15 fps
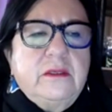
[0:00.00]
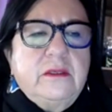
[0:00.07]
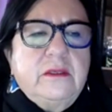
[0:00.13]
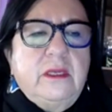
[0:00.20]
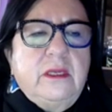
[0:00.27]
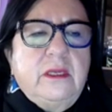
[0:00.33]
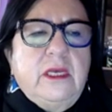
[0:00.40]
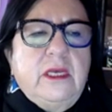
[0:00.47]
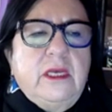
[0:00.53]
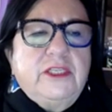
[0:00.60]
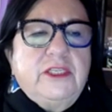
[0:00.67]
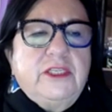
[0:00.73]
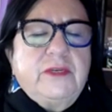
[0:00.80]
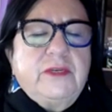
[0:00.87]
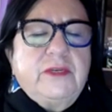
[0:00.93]

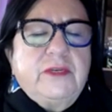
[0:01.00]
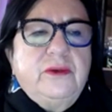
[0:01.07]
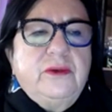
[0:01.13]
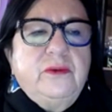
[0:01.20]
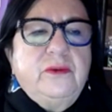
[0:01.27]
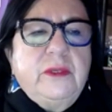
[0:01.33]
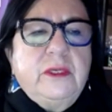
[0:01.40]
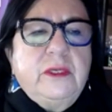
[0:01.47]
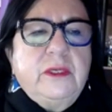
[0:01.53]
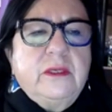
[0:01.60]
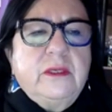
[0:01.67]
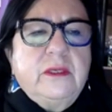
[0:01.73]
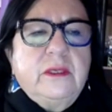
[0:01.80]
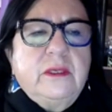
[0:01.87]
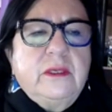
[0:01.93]
District 2,
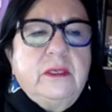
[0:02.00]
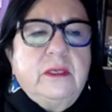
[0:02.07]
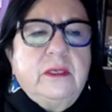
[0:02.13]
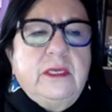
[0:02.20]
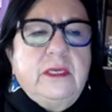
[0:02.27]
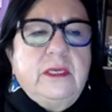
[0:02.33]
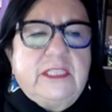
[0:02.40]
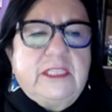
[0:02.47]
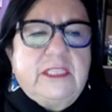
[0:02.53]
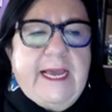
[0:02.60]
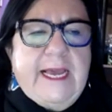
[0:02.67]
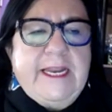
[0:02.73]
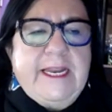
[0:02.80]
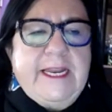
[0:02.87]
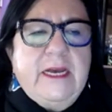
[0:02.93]

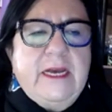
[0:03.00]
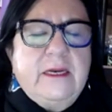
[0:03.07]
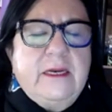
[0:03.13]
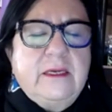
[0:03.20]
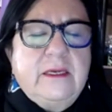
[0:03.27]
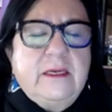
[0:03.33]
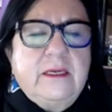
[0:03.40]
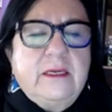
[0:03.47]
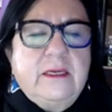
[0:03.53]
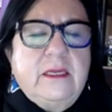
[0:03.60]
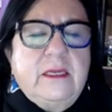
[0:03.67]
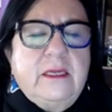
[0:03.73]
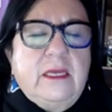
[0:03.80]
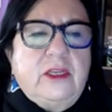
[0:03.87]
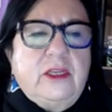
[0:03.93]
10,
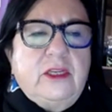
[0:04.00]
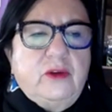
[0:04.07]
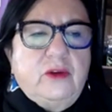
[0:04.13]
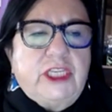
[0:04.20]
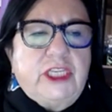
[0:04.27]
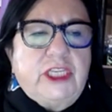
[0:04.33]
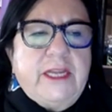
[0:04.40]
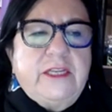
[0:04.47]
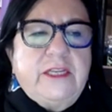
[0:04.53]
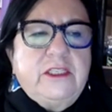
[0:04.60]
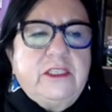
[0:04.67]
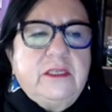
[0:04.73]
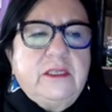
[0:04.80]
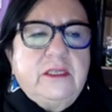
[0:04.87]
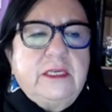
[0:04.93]
no change.
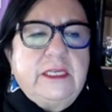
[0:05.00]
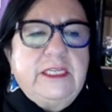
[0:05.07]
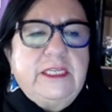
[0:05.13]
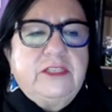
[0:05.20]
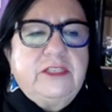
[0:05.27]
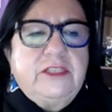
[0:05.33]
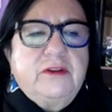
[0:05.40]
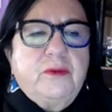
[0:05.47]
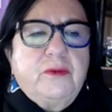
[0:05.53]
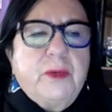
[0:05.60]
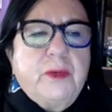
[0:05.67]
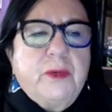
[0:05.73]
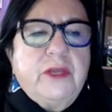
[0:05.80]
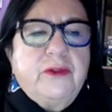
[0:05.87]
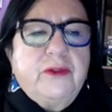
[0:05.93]
And District
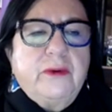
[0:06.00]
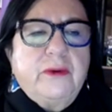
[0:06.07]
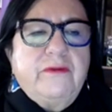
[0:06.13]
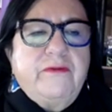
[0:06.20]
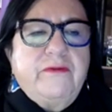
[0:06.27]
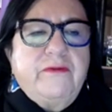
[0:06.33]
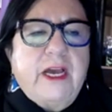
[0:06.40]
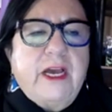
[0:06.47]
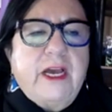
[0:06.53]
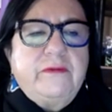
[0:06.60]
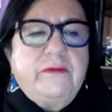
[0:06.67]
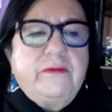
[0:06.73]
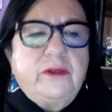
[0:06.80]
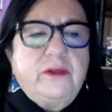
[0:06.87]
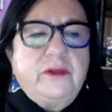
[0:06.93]
3, 35,
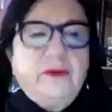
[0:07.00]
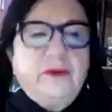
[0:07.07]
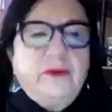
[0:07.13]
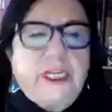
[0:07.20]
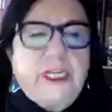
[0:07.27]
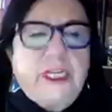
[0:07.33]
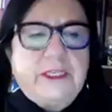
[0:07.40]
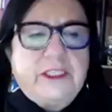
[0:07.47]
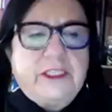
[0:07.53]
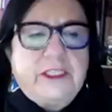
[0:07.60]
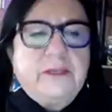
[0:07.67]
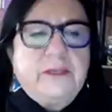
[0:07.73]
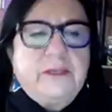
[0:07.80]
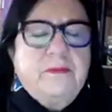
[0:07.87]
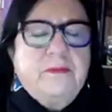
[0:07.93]
no change.
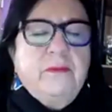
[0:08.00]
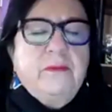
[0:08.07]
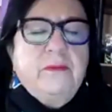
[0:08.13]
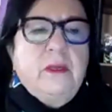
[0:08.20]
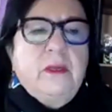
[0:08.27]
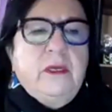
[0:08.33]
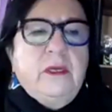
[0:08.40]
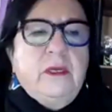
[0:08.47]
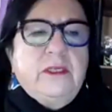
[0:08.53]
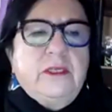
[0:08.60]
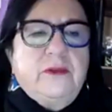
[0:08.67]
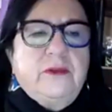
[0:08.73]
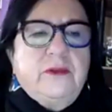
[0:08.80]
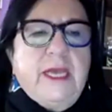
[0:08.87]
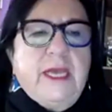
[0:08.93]
So
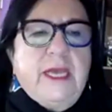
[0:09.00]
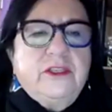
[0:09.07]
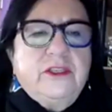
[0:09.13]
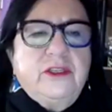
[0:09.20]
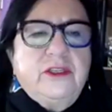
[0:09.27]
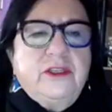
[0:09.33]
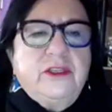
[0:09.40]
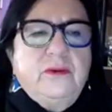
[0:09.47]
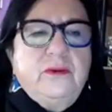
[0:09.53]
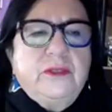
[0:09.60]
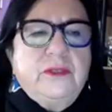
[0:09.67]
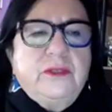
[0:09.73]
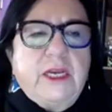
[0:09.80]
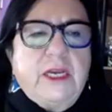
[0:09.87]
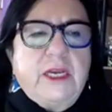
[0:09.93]
that's good news.
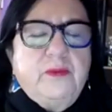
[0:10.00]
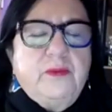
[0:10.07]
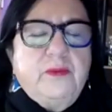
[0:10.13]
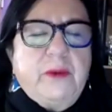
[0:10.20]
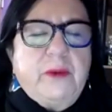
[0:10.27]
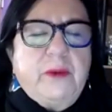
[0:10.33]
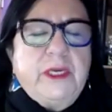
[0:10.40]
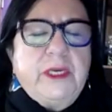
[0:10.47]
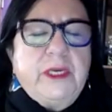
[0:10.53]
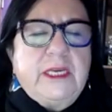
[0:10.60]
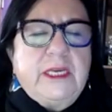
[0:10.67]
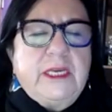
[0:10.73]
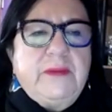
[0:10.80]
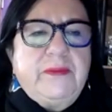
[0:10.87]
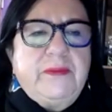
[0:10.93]
I hope that we can
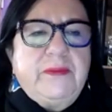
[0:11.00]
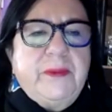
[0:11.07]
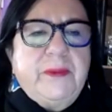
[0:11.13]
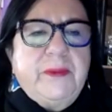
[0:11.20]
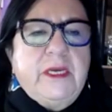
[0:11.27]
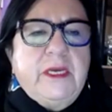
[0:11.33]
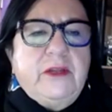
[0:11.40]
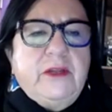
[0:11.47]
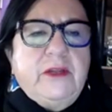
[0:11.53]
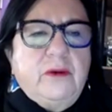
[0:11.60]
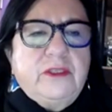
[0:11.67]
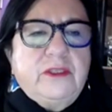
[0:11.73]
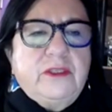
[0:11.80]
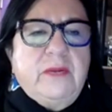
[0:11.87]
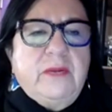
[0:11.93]
keep
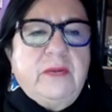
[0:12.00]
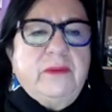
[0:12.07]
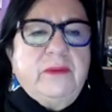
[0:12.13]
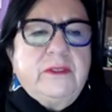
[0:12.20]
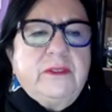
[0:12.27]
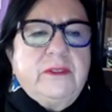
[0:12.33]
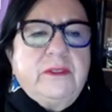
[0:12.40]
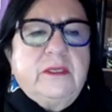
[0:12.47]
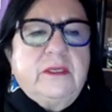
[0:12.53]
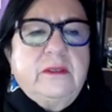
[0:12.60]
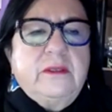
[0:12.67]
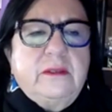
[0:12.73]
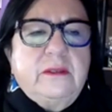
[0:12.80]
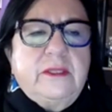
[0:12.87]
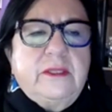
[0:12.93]
those numbers
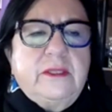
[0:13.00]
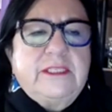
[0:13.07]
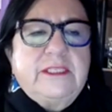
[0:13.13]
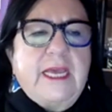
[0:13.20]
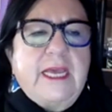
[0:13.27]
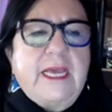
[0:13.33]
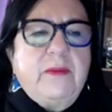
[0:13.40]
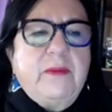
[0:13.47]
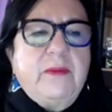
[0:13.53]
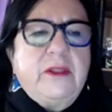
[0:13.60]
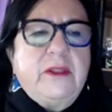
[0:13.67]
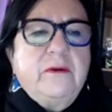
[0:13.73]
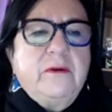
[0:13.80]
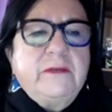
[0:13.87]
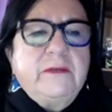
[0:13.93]
the same and
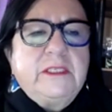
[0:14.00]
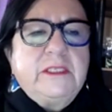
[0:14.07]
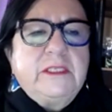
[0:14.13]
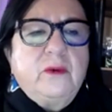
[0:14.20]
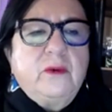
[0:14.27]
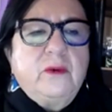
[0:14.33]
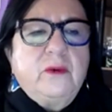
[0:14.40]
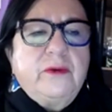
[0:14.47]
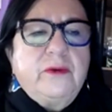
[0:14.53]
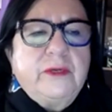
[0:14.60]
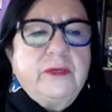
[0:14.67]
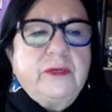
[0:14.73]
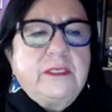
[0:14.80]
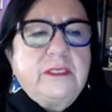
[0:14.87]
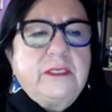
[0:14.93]
there is no
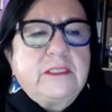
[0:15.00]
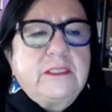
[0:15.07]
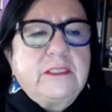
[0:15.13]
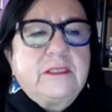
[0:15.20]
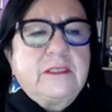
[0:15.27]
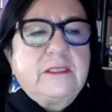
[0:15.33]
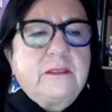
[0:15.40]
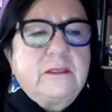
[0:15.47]
increases.